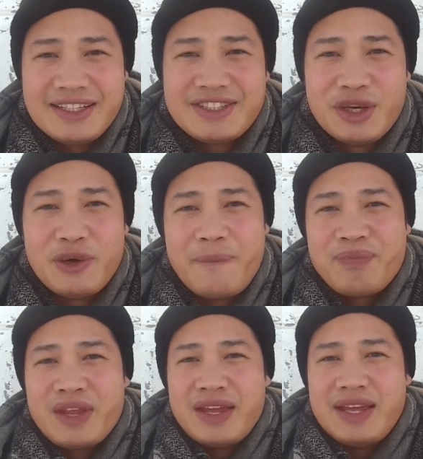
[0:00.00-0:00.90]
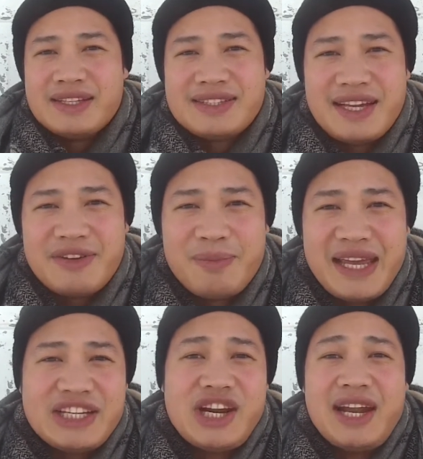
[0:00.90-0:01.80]
So instead of
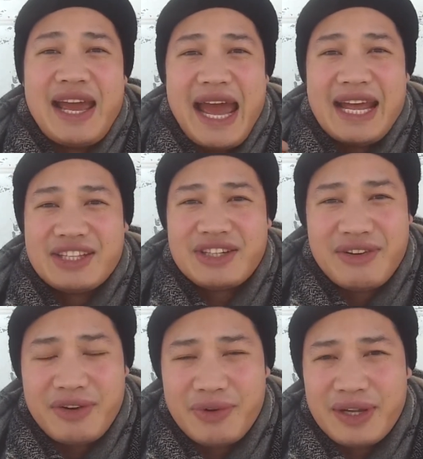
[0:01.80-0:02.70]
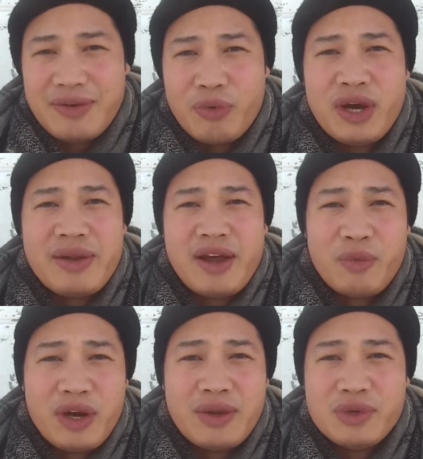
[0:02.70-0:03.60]
me trying to answer everyone
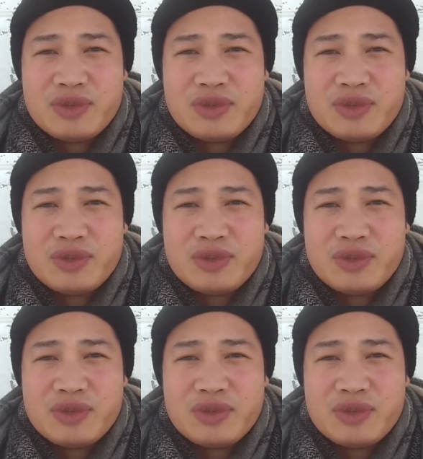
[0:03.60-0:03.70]
one-on-one,